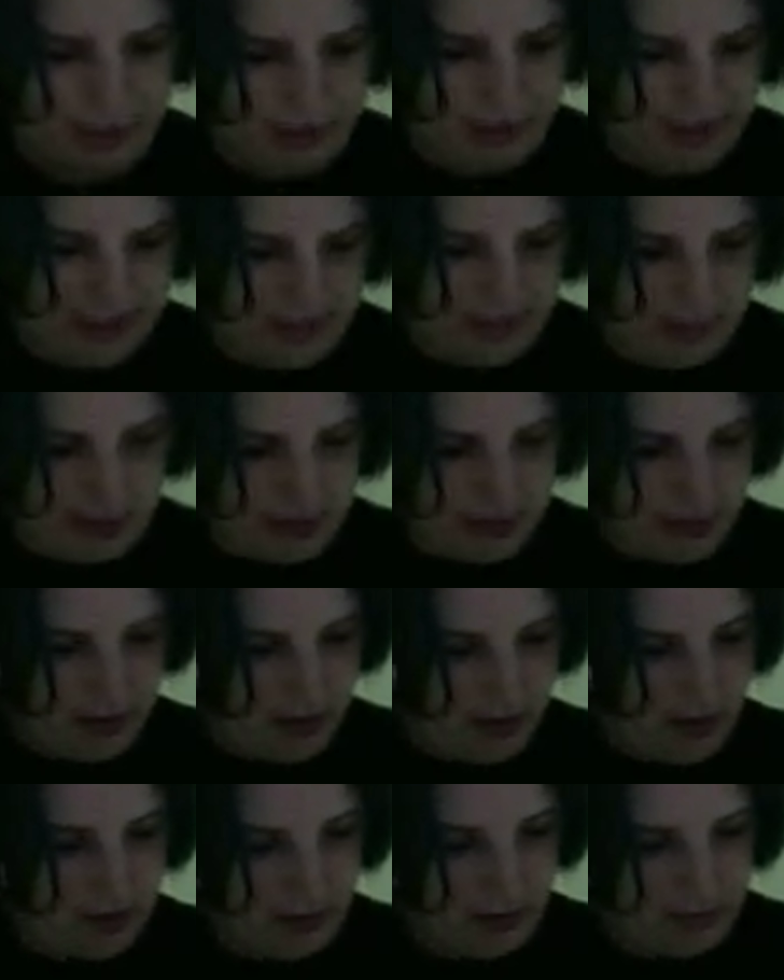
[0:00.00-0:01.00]
do that
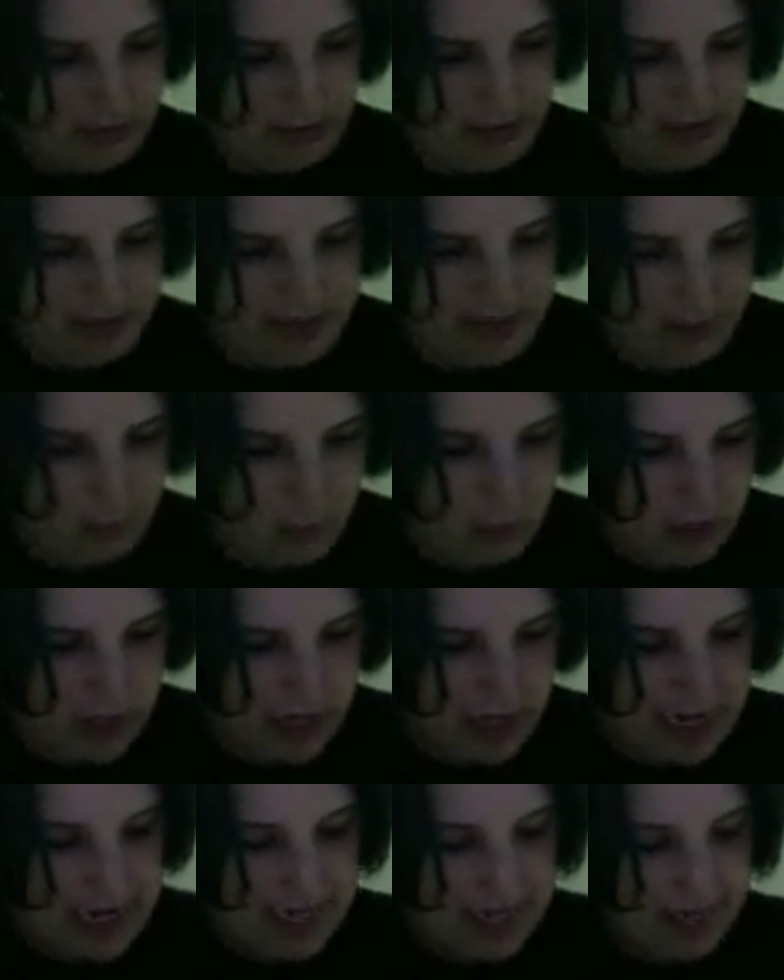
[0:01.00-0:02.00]
because I don't see
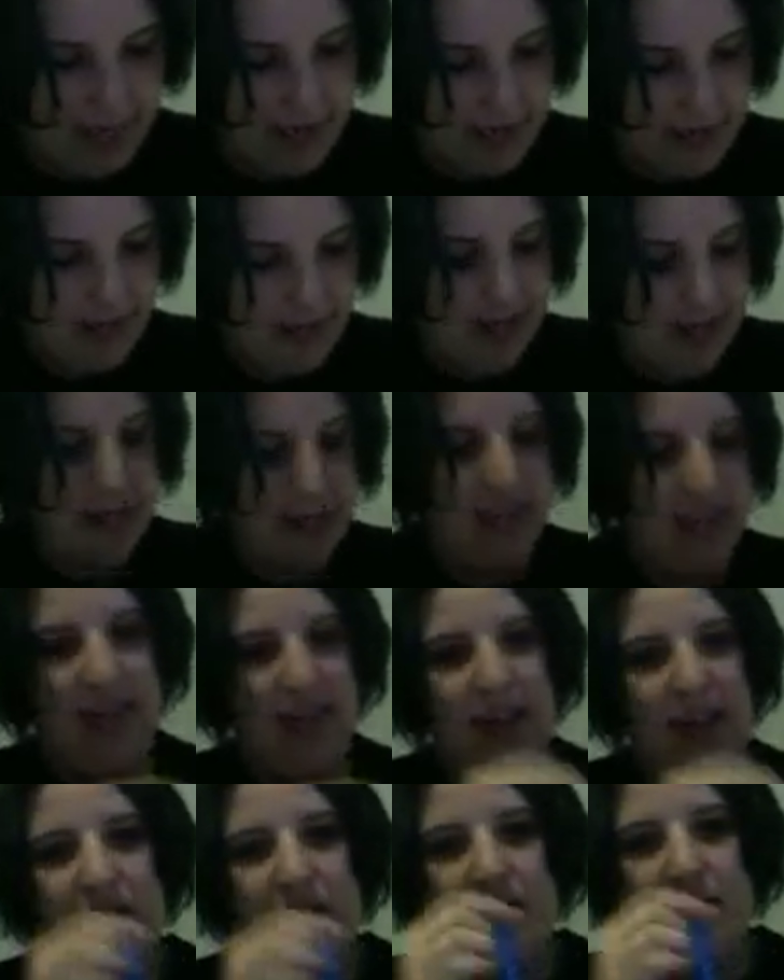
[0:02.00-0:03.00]
why.
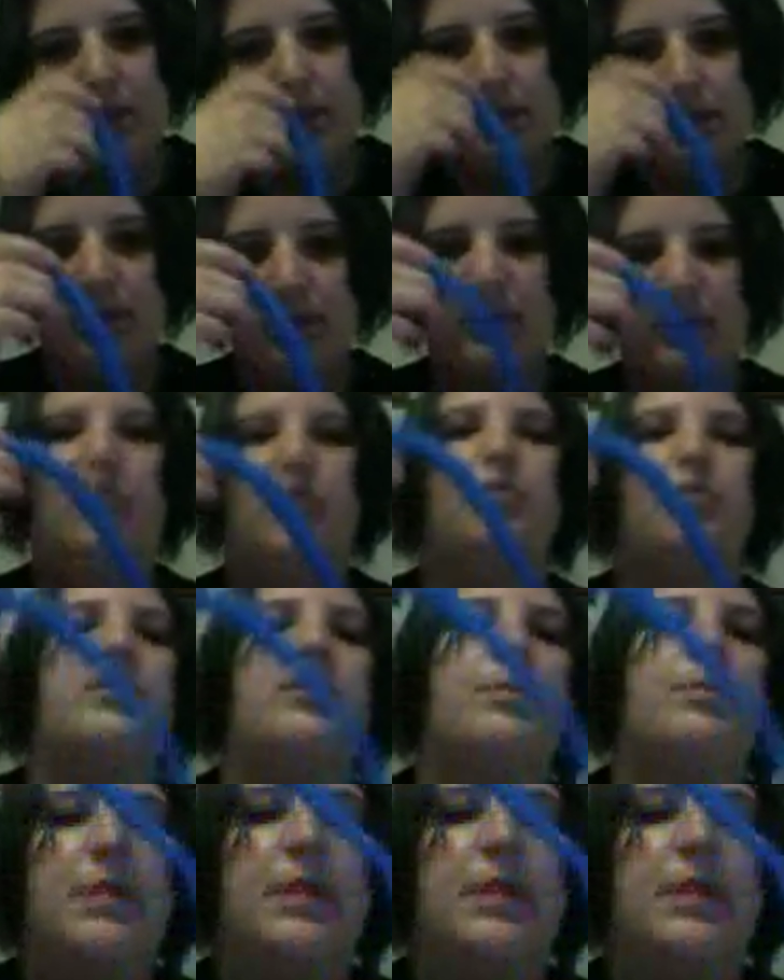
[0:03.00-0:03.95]
This one's